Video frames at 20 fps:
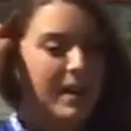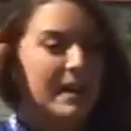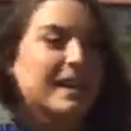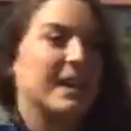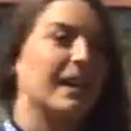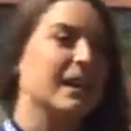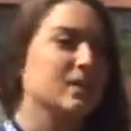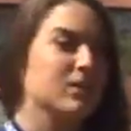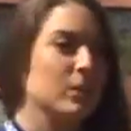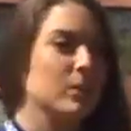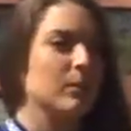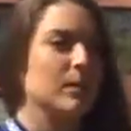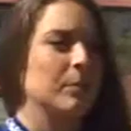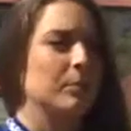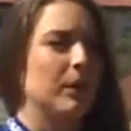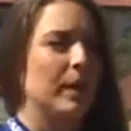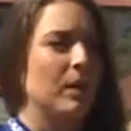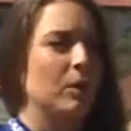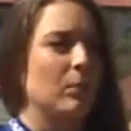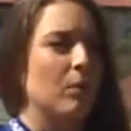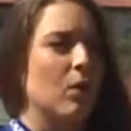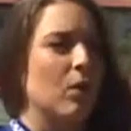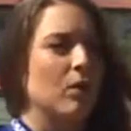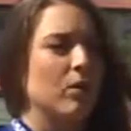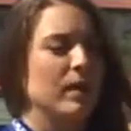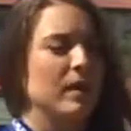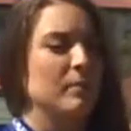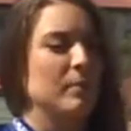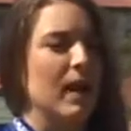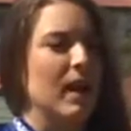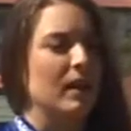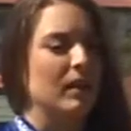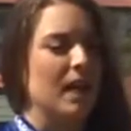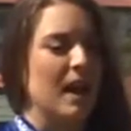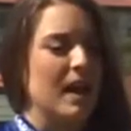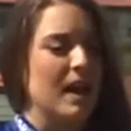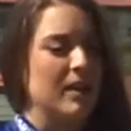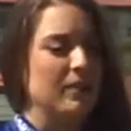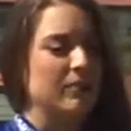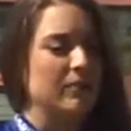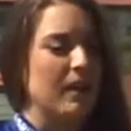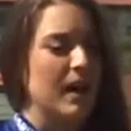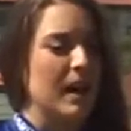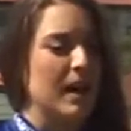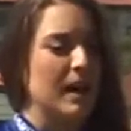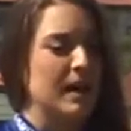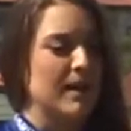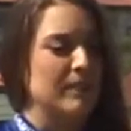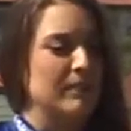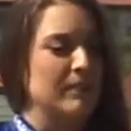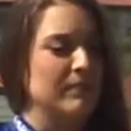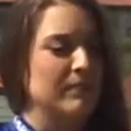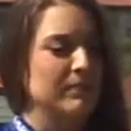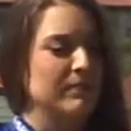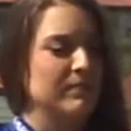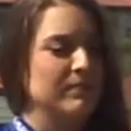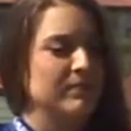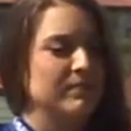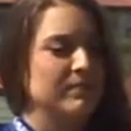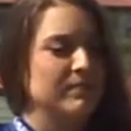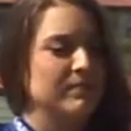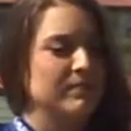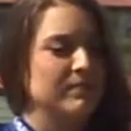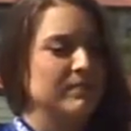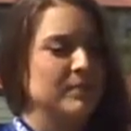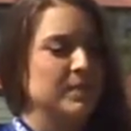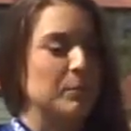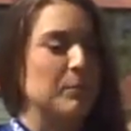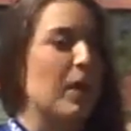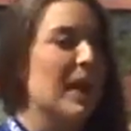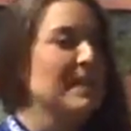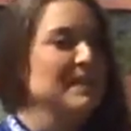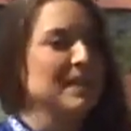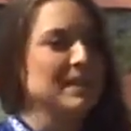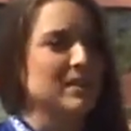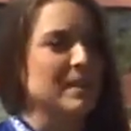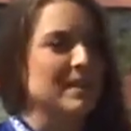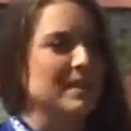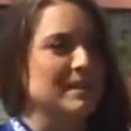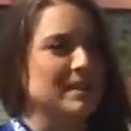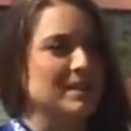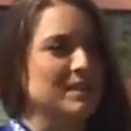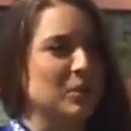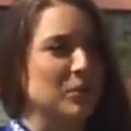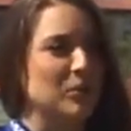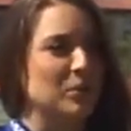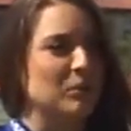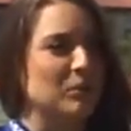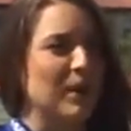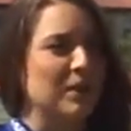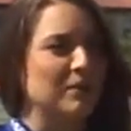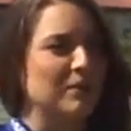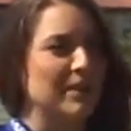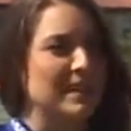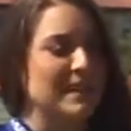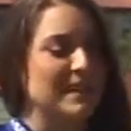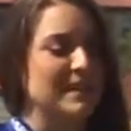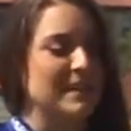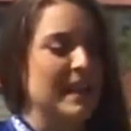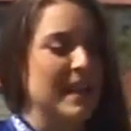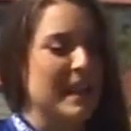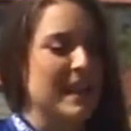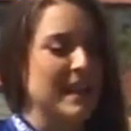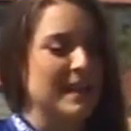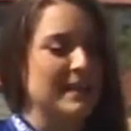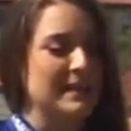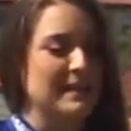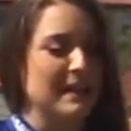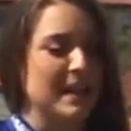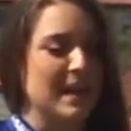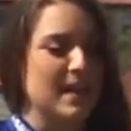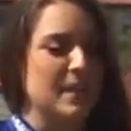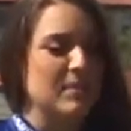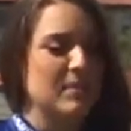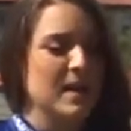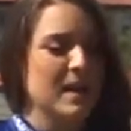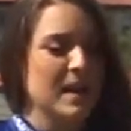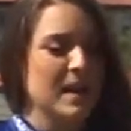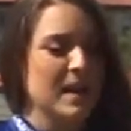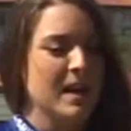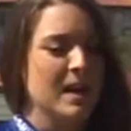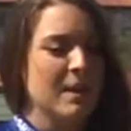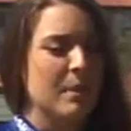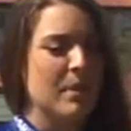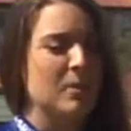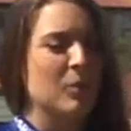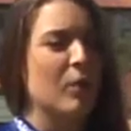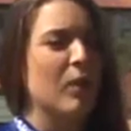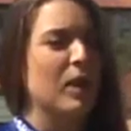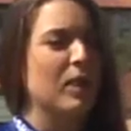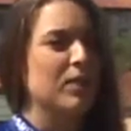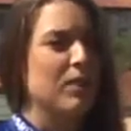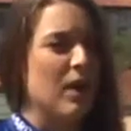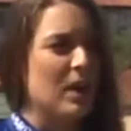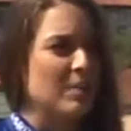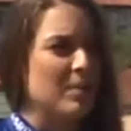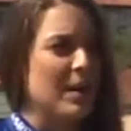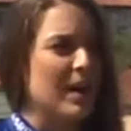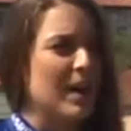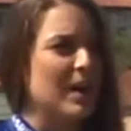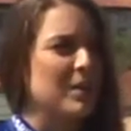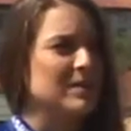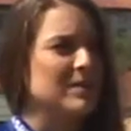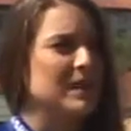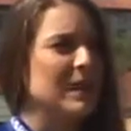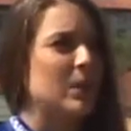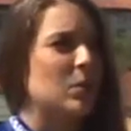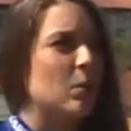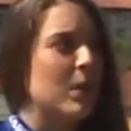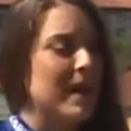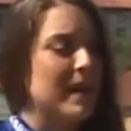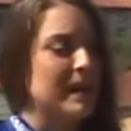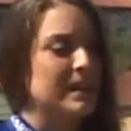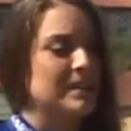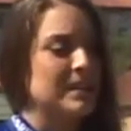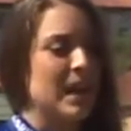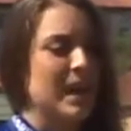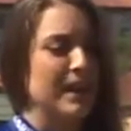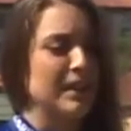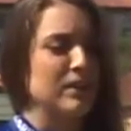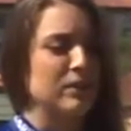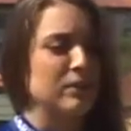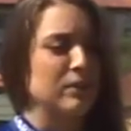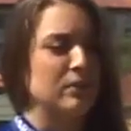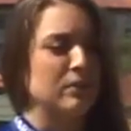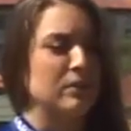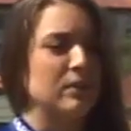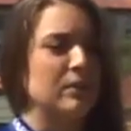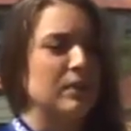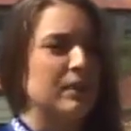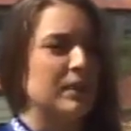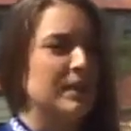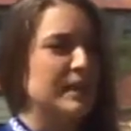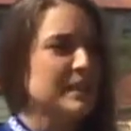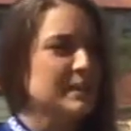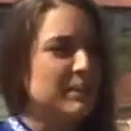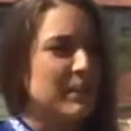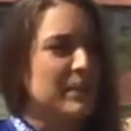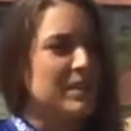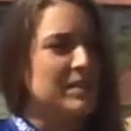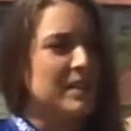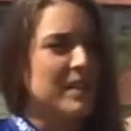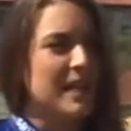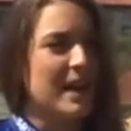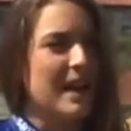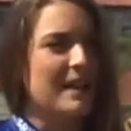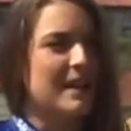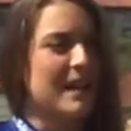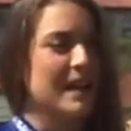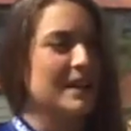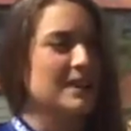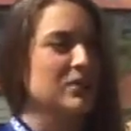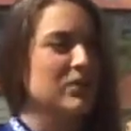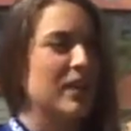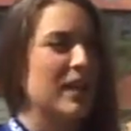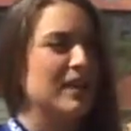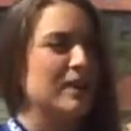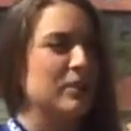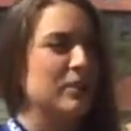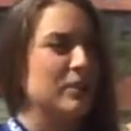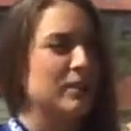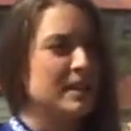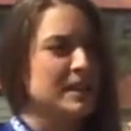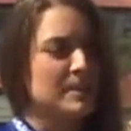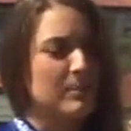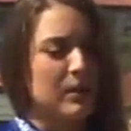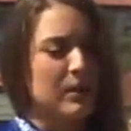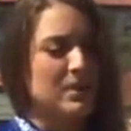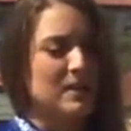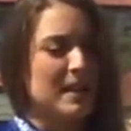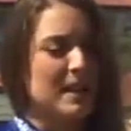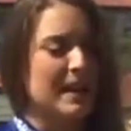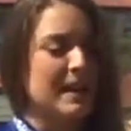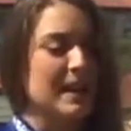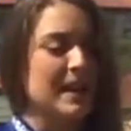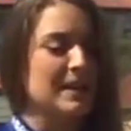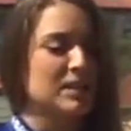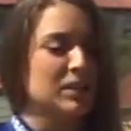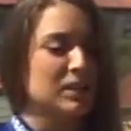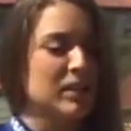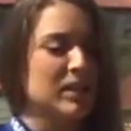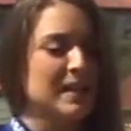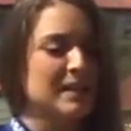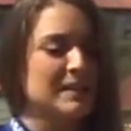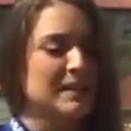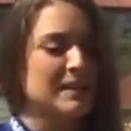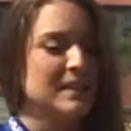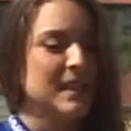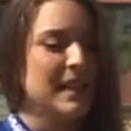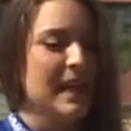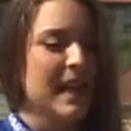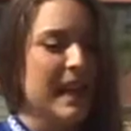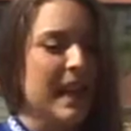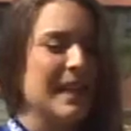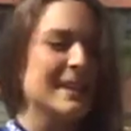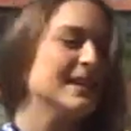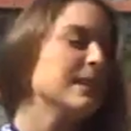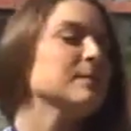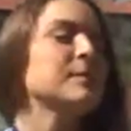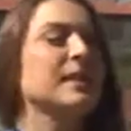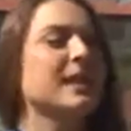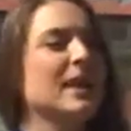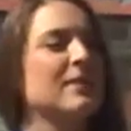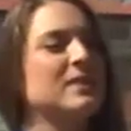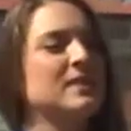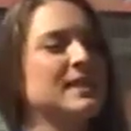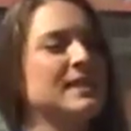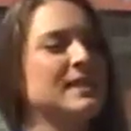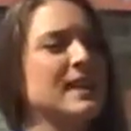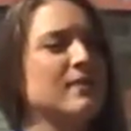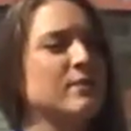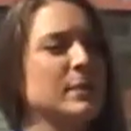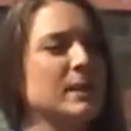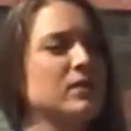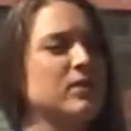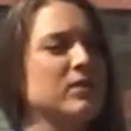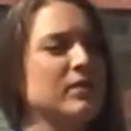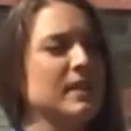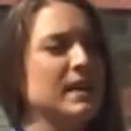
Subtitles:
cancer had really played a role in my life, surprisingly, because it's so prevalent. And but the more I thought about it, I was like, wait, I knew this person that had cancer, I knew this person that had cancer, and it seems like ever since I've been